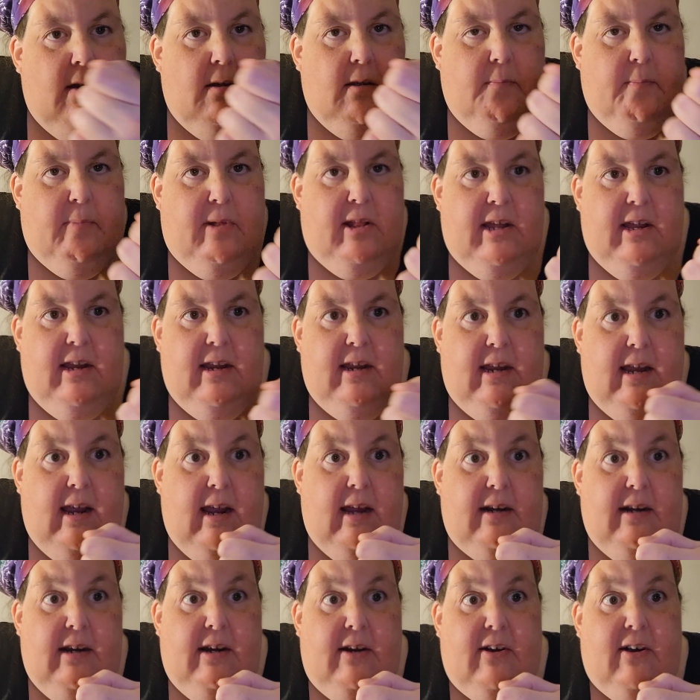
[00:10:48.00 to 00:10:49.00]
playing Candy
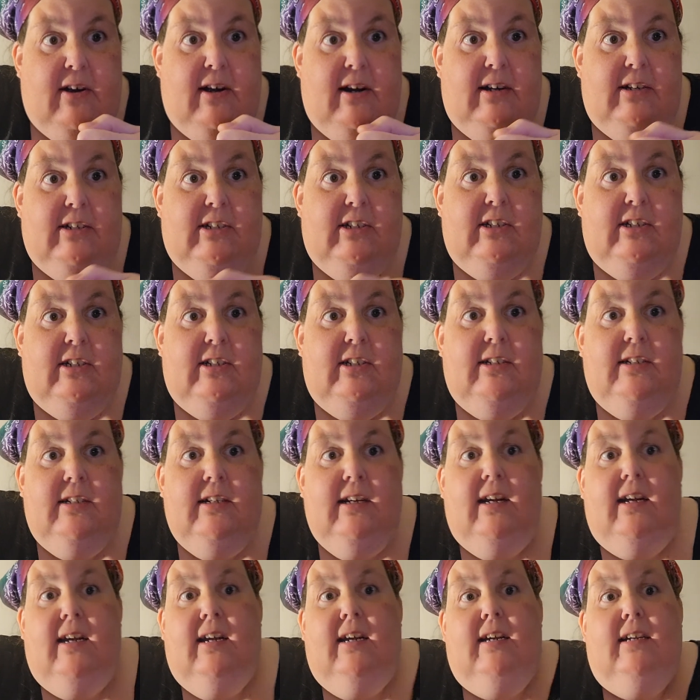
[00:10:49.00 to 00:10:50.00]
Crush
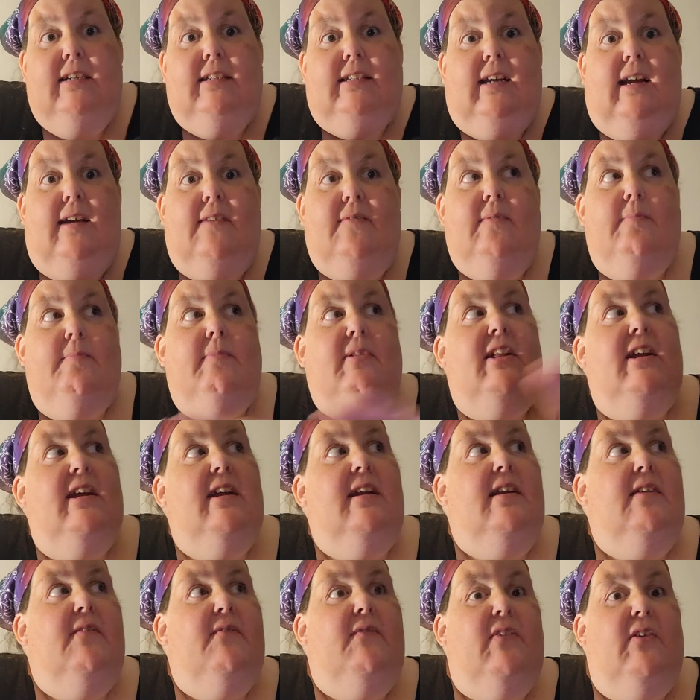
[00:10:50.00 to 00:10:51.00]
because I haven't played
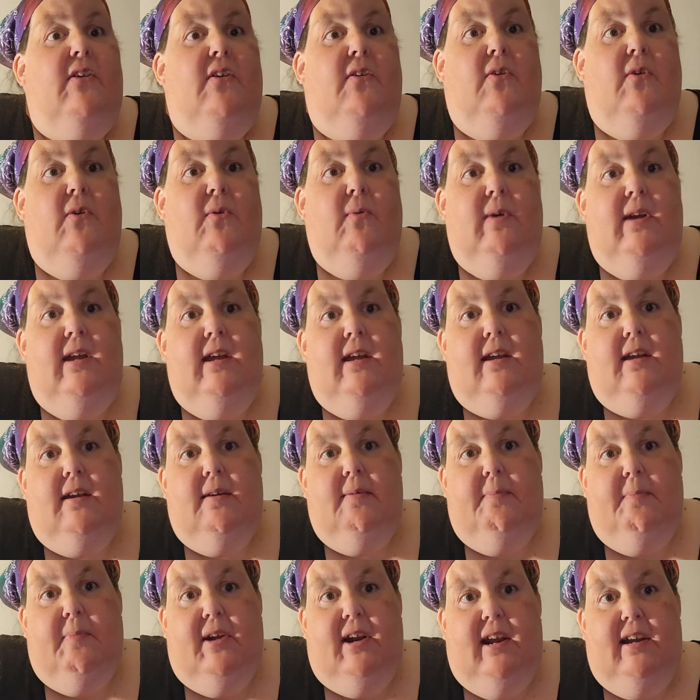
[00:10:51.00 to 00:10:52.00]
it for a whole week,
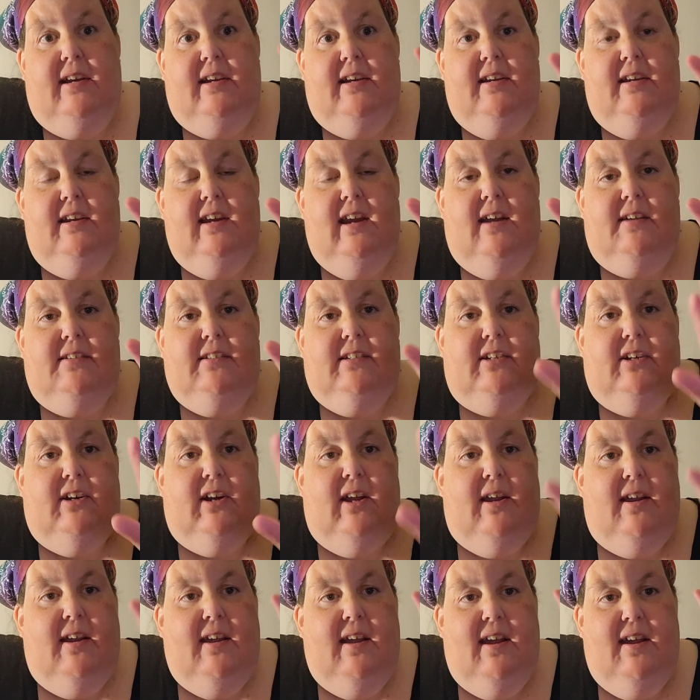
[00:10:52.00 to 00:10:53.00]
but I did yesterday
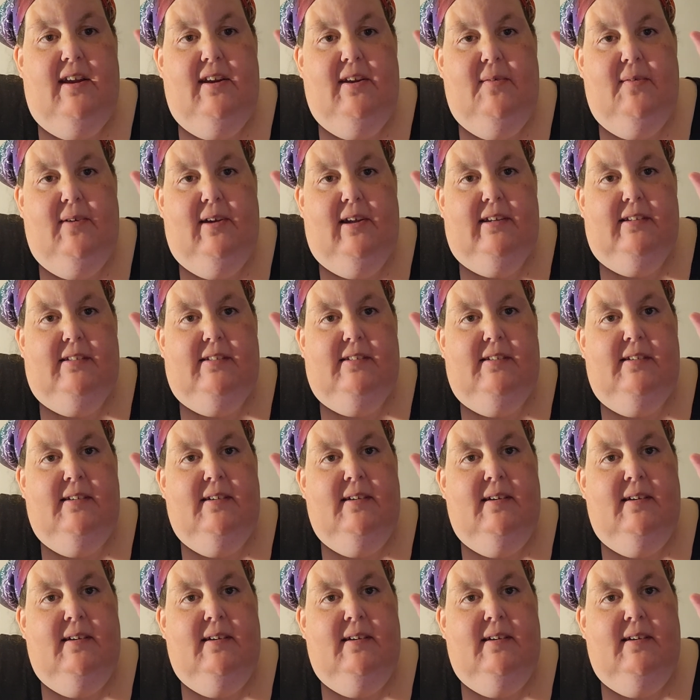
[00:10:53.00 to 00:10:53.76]
anyways.